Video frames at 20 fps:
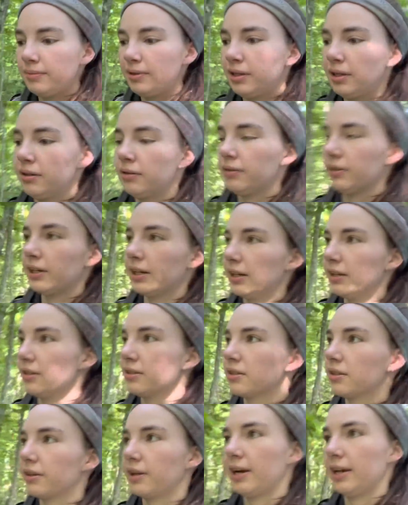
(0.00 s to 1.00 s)
What else?
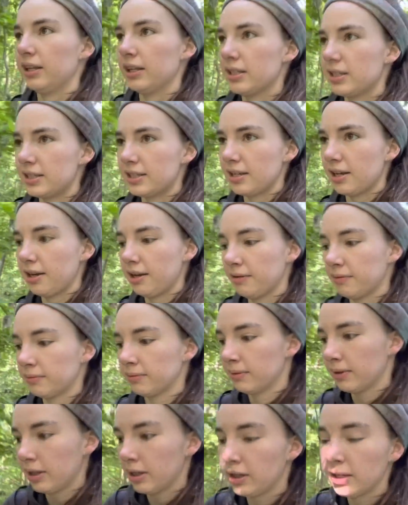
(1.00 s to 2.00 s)
Okay, let's see.
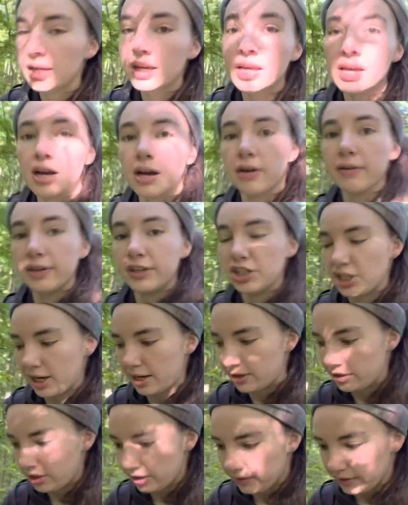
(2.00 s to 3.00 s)
Oh, and
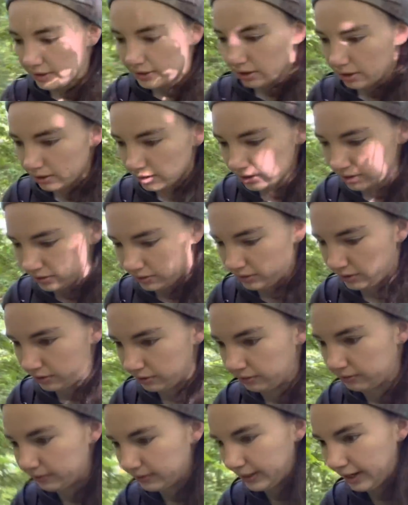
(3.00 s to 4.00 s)
Shenandoah is also
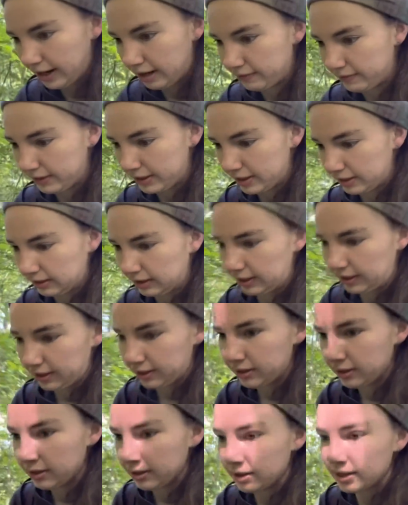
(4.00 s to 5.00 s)
known for having
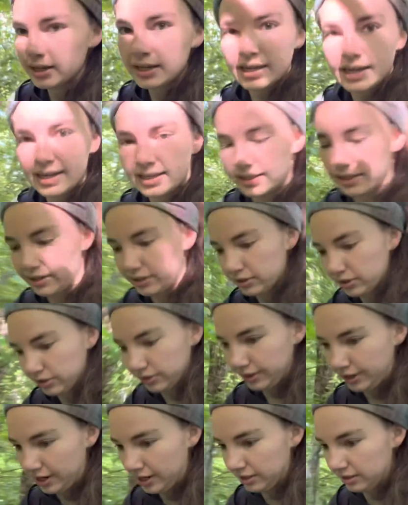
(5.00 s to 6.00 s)
like easier
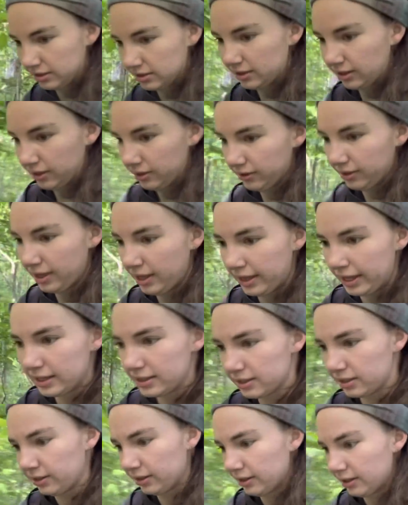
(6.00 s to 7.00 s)
terrain, so
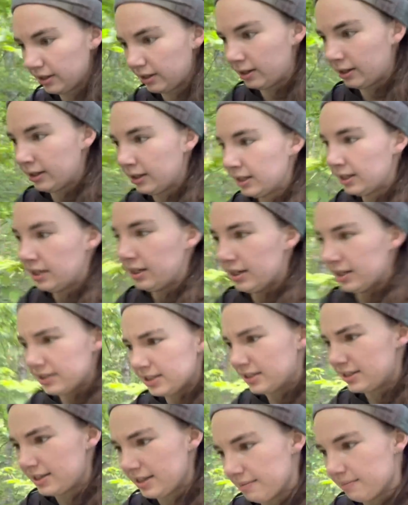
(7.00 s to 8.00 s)
that's good.
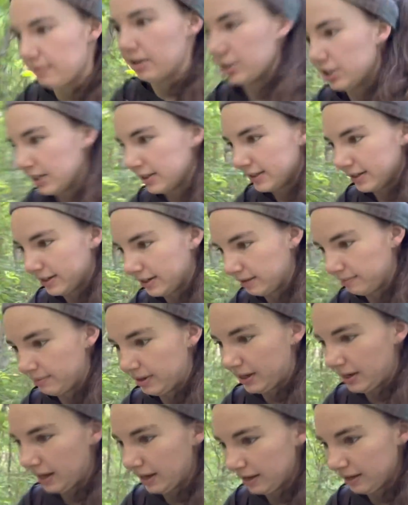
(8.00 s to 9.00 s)
Doesn't seem much easier to me
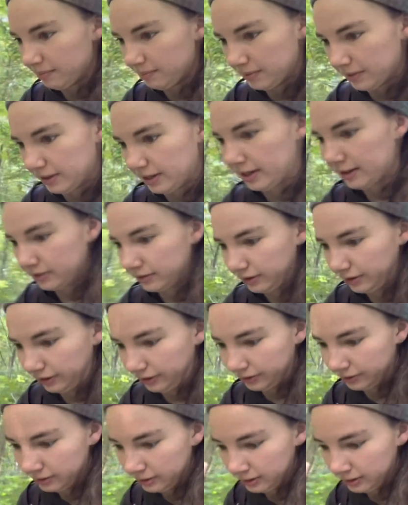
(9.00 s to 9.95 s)
yet, but I don't know.